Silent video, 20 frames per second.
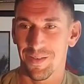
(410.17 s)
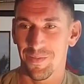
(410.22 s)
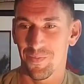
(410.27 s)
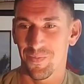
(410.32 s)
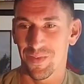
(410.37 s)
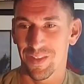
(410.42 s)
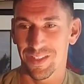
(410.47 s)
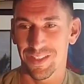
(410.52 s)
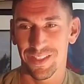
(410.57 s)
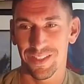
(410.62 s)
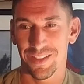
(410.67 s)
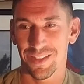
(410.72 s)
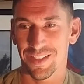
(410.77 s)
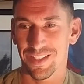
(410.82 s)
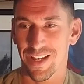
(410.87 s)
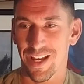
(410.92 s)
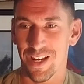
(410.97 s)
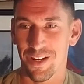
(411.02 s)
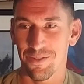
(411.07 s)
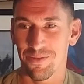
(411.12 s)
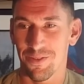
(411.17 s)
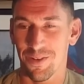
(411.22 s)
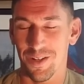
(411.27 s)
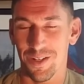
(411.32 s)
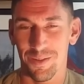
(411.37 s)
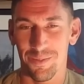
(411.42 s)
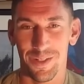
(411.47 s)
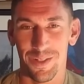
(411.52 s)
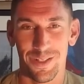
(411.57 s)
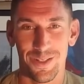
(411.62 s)
This is just kind of
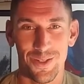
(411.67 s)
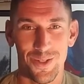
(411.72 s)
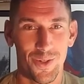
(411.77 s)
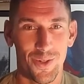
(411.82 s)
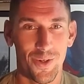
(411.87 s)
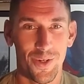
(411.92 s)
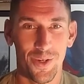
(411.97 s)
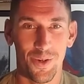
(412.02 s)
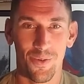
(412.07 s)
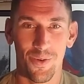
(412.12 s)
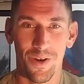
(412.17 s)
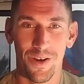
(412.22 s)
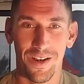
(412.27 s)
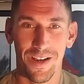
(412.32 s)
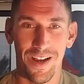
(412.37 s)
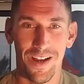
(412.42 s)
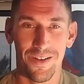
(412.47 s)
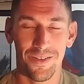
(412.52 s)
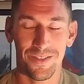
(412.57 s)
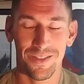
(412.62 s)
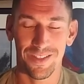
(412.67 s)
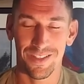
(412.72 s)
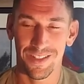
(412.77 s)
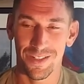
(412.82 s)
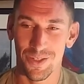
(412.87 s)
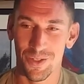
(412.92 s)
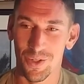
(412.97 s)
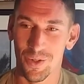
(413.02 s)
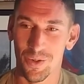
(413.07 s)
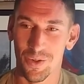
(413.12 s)
fun, but enjoy your workouts,
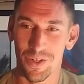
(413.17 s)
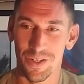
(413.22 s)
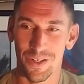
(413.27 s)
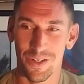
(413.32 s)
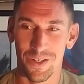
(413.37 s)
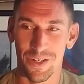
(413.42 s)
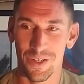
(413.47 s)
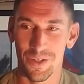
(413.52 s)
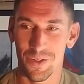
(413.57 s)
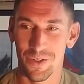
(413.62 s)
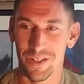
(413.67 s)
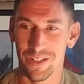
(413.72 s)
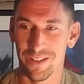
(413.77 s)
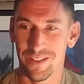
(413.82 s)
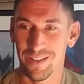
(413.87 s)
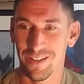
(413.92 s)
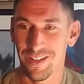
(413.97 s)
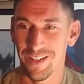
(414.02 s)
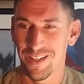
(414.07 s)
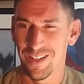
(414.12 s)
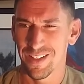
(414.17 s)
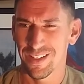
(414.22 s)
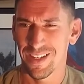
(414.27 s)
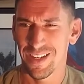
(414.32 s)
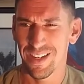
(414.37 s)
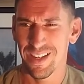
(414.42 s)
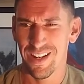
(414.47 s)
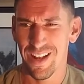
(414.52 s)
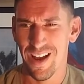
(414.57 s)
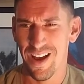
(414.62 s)
enjoy what you're doing.
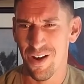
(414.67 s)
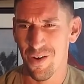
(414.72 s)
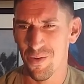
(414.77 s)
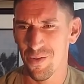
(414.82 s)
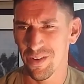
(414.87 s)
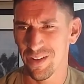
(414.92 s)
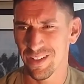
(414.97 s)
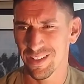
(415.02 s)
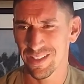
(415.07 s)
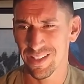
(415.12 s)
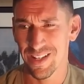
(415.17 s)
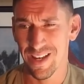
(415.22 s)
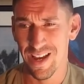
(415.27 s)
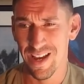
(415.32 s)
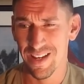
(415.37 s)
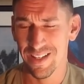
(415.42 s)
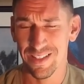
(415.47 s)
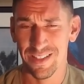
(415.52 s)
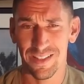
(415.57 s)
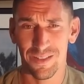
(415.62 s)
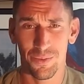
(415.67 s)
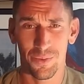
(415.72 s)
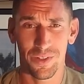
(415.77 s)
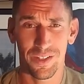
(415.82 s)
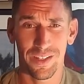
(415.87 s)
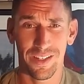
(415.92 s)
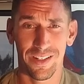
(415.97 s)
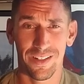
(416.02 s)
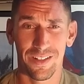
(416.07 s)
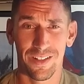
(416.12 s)
Get out when it's nice. We're
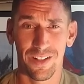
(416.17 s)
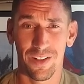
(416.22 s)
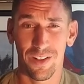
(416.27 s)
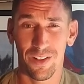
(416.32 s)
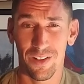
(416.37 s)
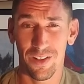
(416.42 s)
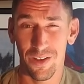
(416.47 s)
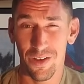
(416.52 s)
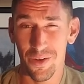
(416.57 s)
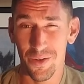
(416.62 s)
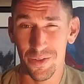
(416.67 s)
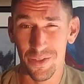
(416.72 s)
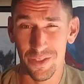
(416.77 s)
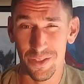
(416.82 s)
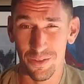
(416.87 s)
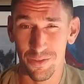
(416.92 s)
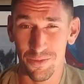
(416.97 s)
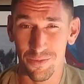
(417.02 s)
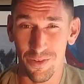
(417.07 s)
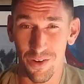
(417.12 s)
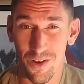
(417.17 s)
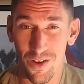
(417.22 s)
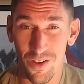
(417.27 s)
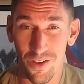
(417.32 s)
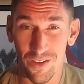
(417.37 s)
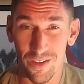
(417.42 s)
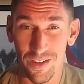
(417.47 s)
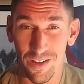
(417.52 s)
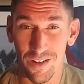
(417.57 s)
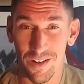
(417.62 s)
getting close to fall
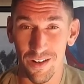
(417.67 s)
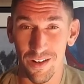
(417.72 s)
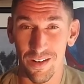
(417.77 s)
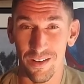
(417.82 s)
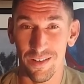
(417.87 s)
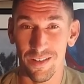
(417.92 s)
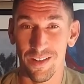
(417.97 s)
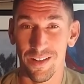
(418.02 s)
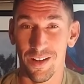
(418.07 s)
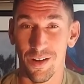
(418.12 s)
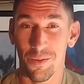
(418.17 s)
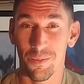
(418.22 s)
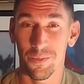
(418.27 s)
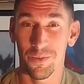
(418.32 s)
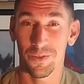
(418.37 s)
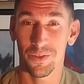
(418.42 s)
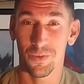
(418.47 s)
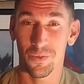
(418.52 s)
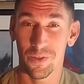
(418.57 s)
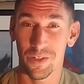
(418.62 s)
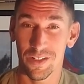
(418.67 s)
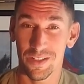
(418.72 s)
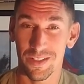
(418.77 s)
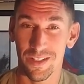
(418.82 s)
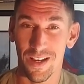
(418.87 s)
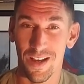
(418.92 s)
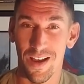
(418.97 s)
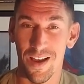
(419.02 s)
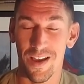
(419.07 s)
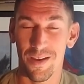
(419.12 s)
here, almost winter
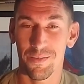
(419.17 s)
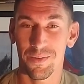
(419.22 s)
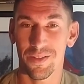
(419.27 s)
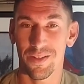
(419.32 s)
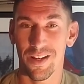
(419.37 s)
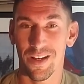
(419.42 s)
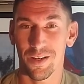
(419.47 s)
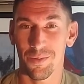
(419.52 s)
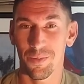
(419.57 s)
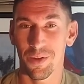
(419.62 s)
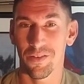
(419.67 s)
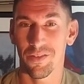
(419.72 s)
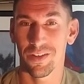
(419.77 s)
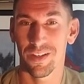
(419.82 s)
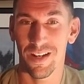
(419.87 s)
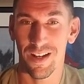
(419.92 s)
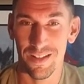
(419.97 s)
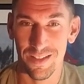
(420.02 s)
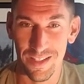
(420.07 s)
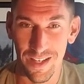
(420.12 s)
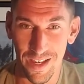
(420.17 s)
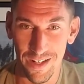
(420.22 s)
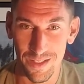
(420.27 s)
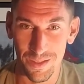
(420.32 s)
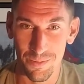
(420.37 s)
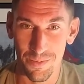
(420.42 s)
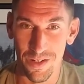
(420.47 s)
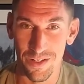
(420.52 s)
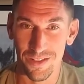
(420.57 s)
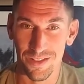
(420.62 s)
time, so not gonna be able to get outside as
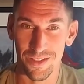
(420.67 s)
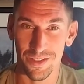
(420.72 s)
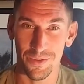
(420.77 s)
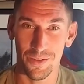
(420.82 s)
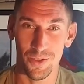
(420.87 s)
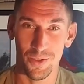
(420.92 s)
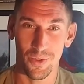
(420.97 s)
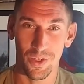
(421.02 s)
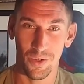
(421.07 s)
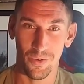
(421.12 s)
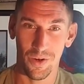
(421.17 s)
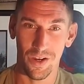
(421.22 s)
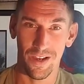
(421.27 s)
much, so enjoy it while